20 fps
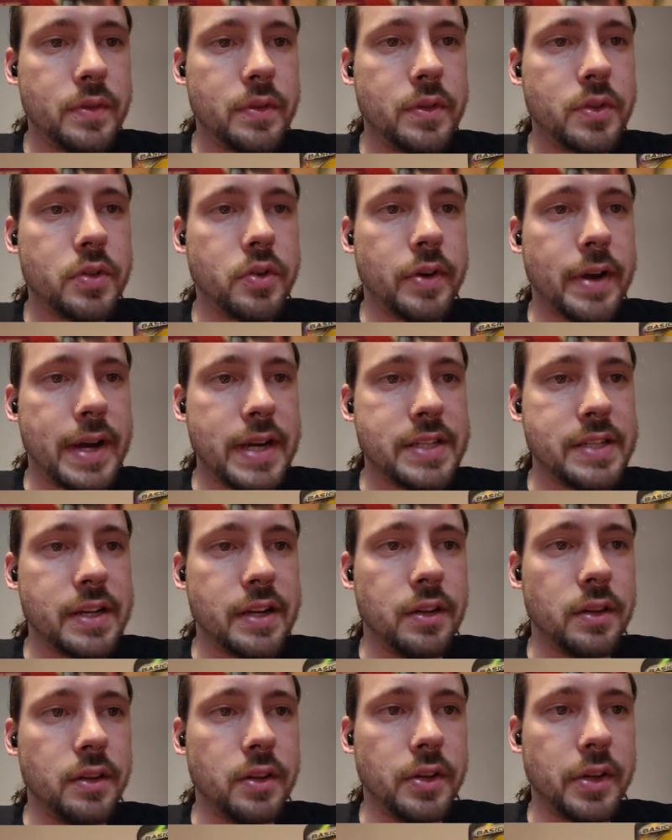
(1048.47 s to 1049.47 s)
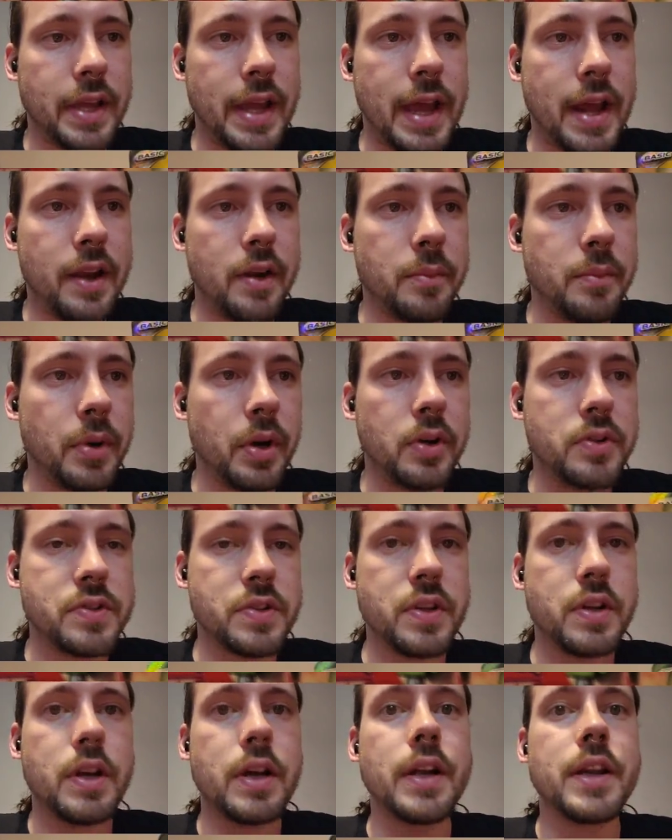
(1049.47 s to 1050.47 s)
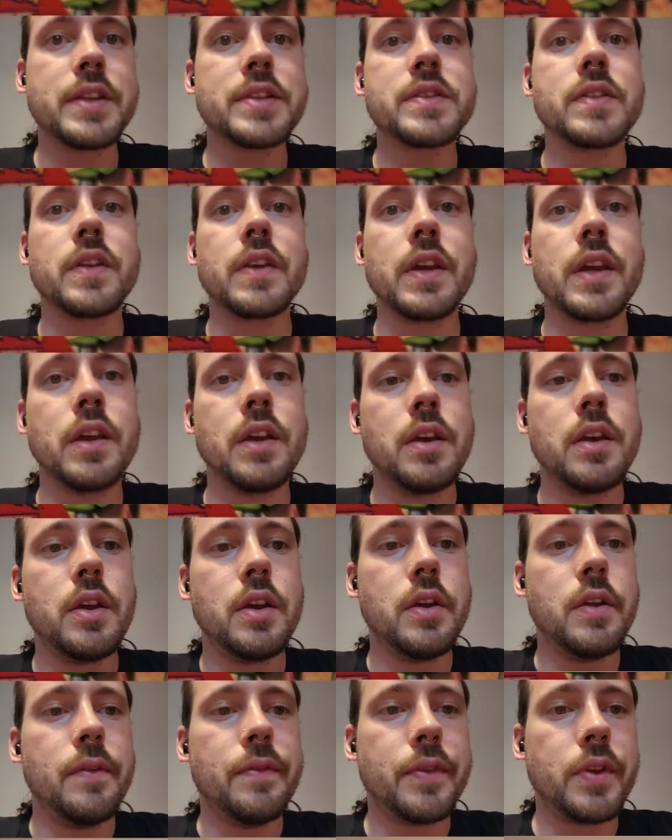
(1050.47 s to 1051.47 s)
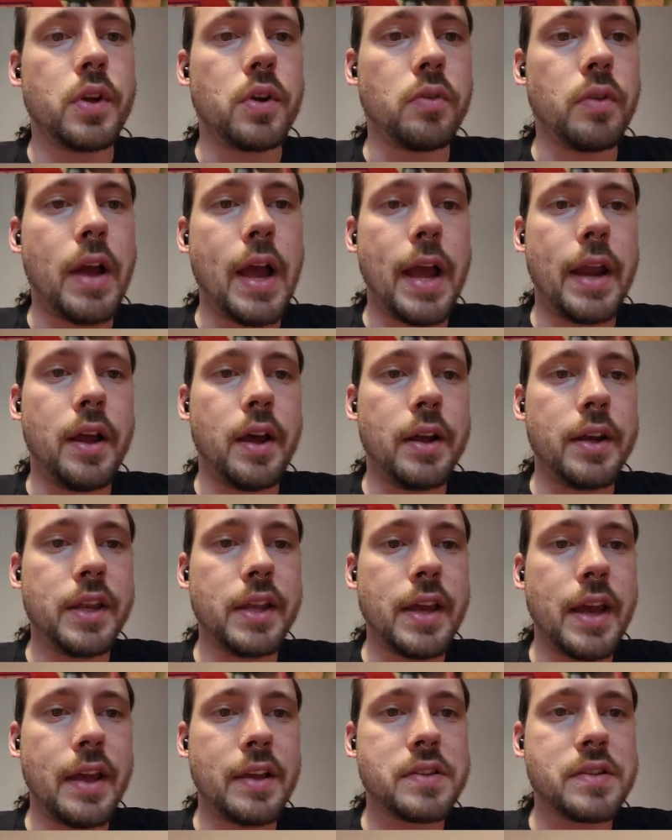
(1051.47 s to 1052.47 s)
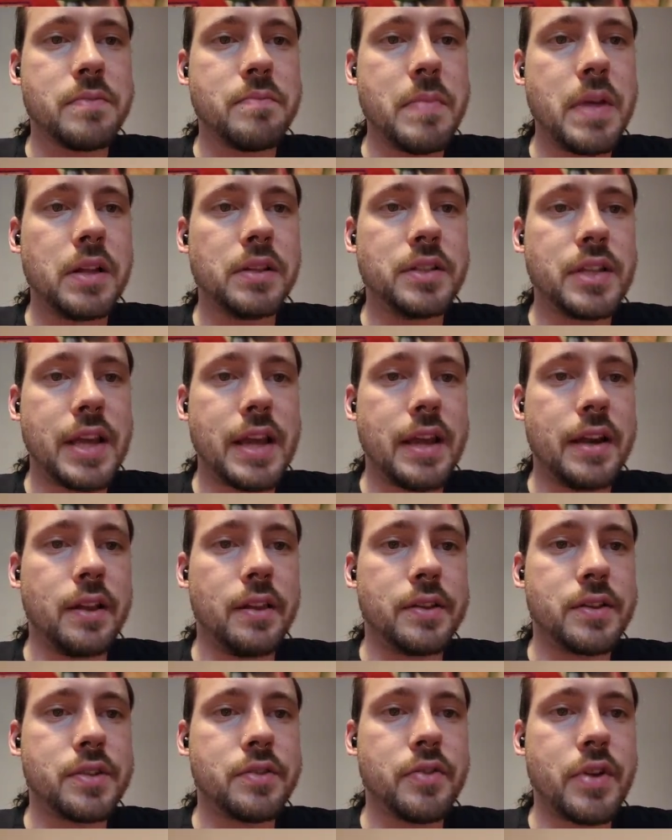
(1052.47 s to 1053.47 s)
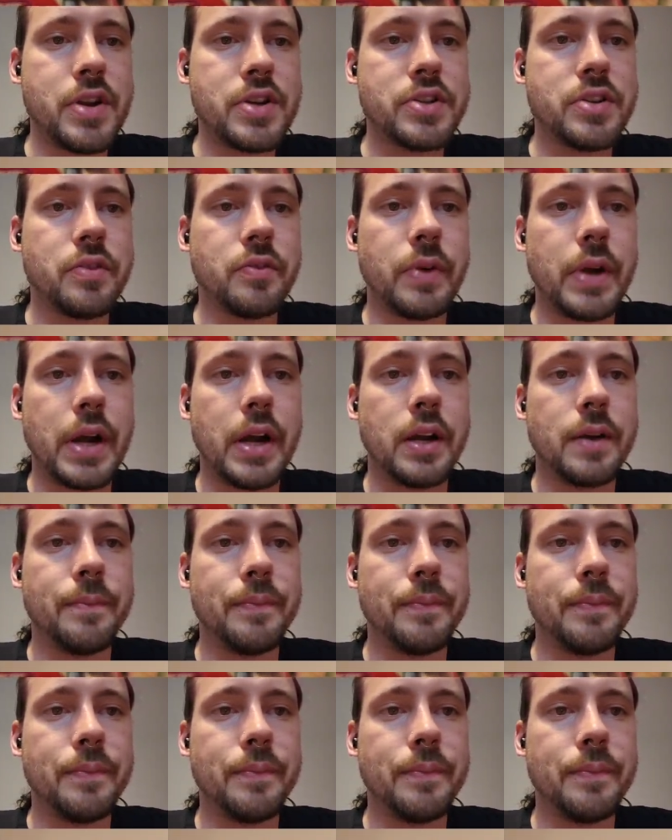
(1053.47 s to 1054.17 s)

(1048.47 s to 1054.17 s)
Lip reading: crazy to look at in person, honestly. Koraidon EX, Meltan illustration rare,